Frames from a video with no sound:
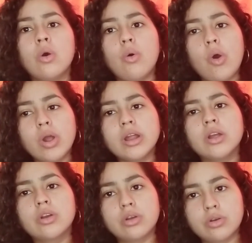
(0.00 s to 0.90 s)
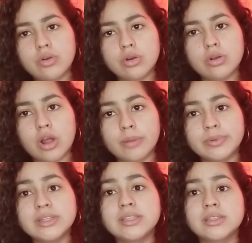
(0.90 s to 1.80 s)
or
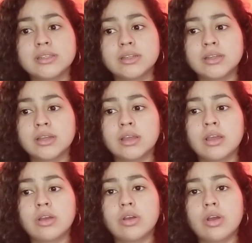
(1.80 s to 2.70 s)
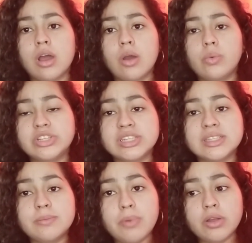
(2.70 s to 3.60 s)
Conocarpus, which is
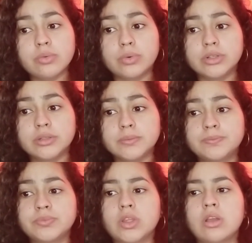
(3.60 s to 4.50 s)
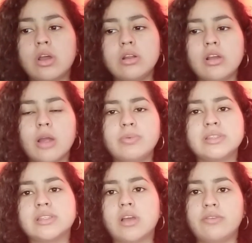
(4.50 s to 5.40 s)
the buttonwood.
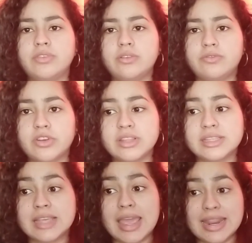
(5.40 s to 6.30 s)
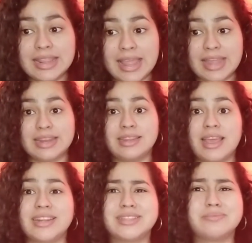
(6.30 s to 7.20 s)
Conocarpus is often furthest inland
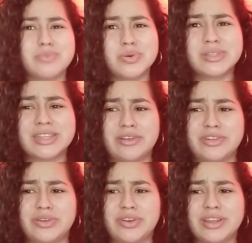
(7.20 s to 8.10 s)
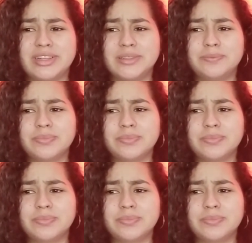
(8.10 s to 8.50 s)
and it's most territorial.